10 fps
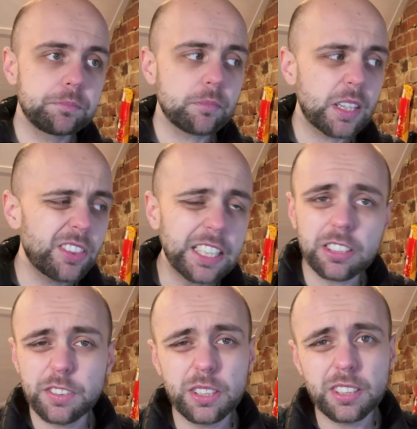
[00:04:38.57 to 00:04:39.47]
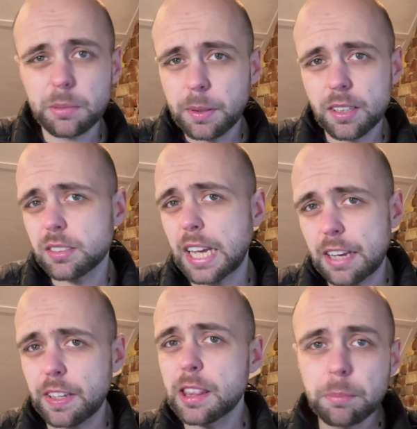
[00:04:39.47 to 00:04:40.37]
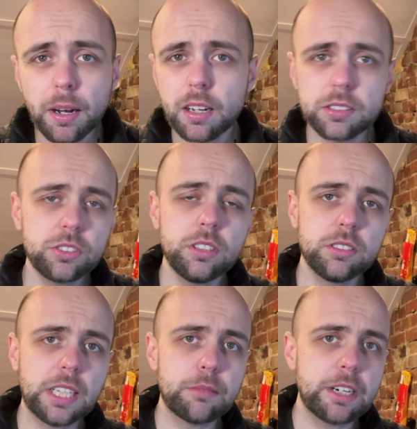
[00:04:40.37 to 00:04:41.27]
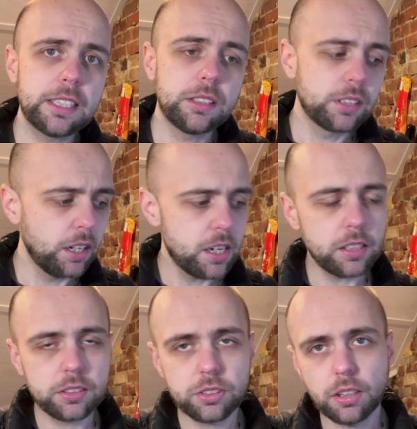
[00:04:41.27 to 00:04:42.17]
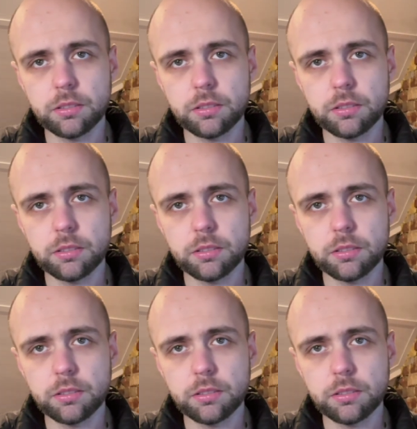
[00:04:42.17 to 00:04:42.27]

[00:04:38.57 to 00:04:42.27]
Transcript: Things I've used in the past, I have in the past used Ham Radio Deluxe,